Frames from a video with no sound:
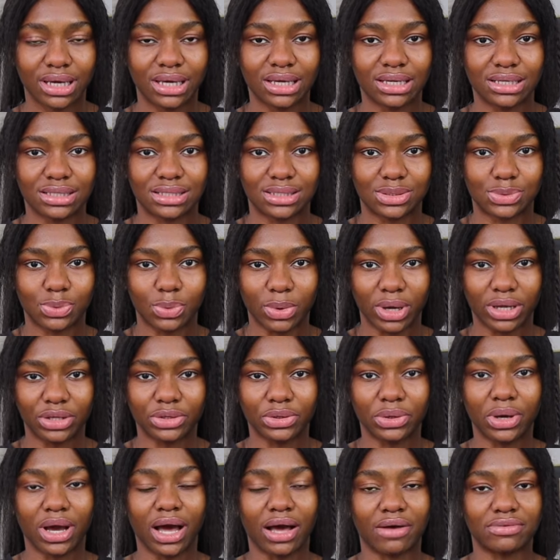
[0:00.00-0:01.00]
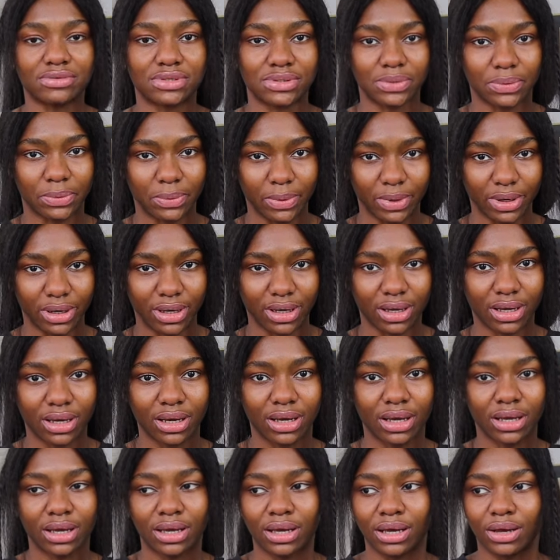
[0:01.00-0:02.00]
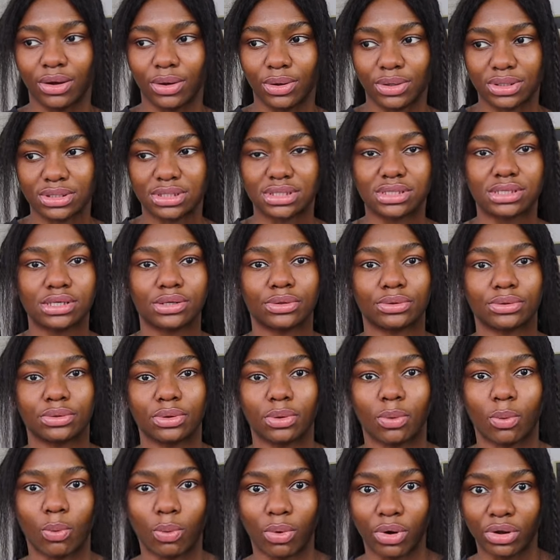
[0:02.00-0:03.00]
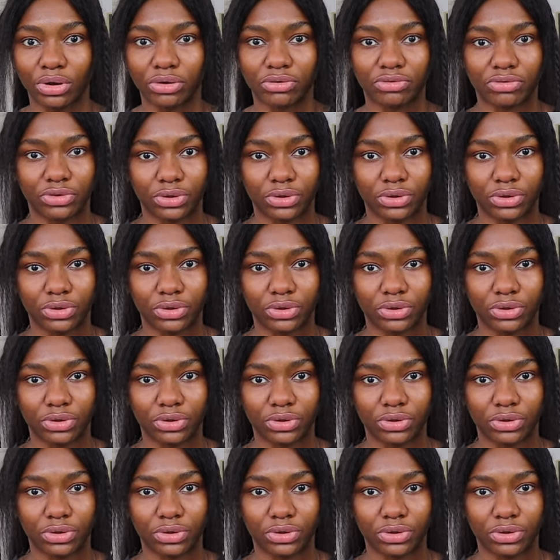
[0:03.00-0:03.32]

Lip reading: is when you have to work, until one of